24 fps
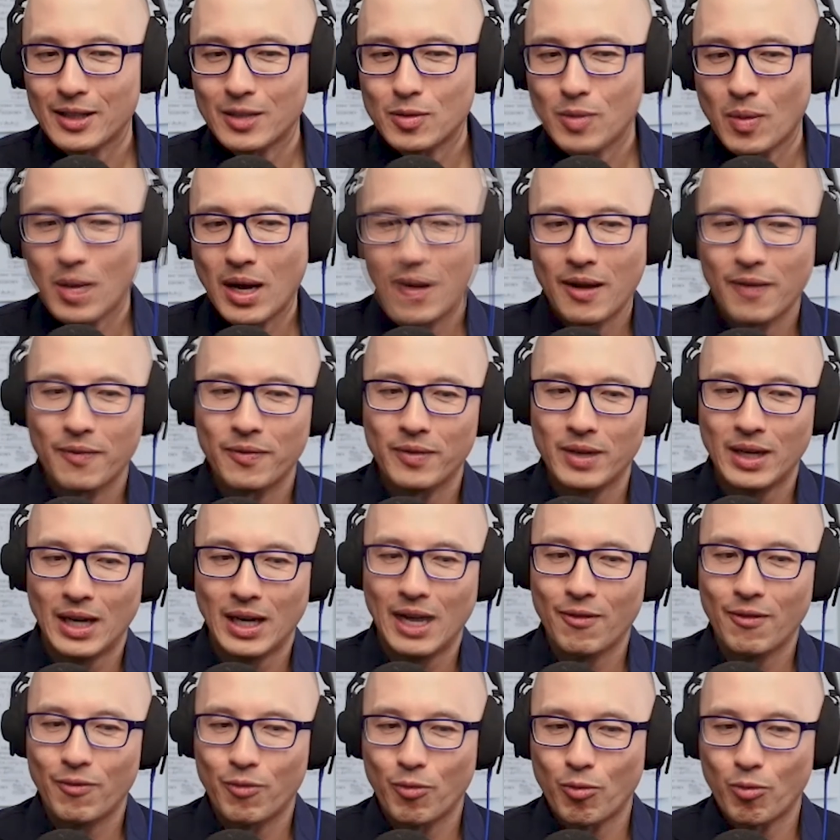And that's why
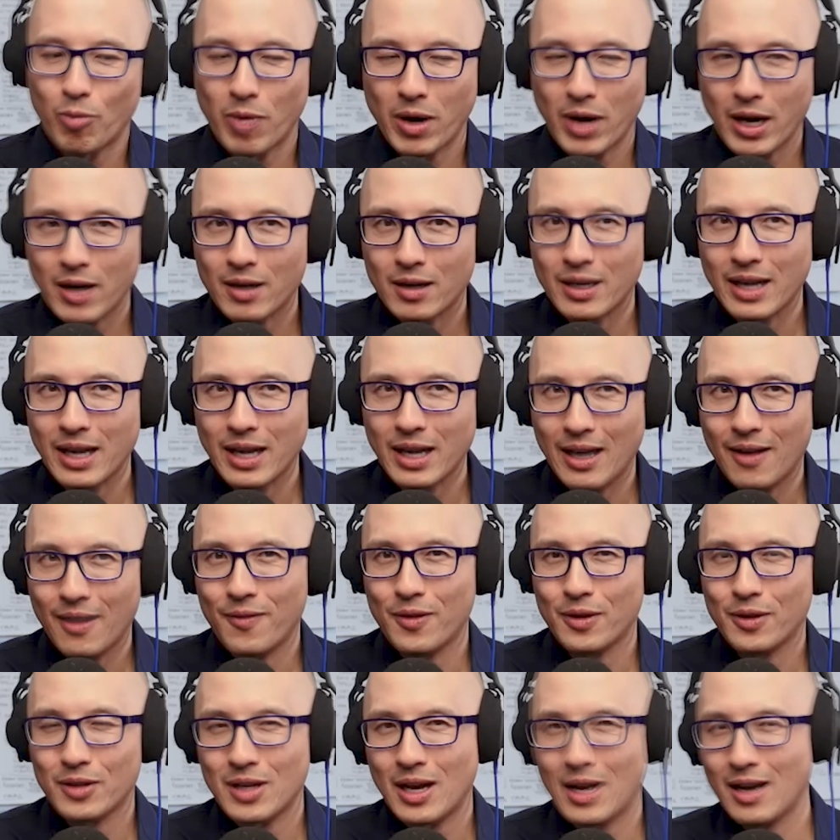I've rarely
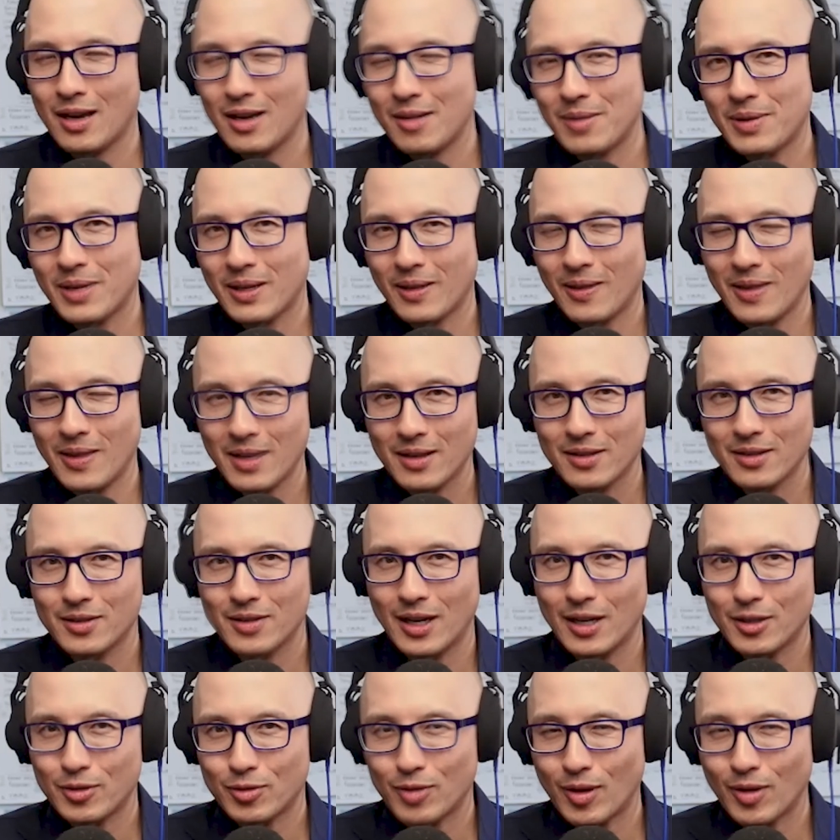ever talk about
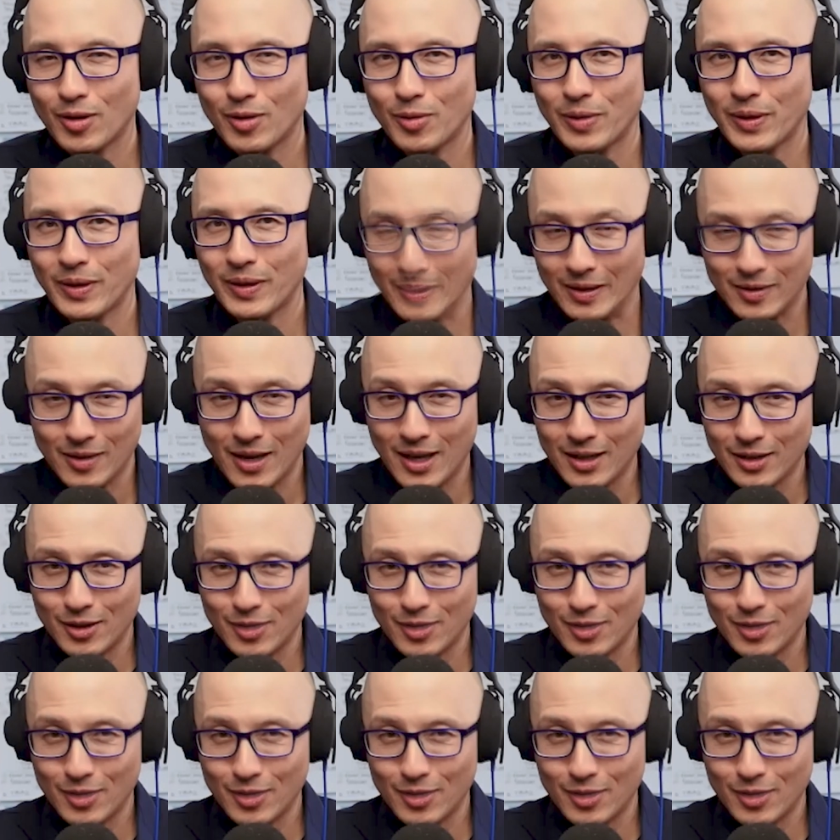things that I struggle with.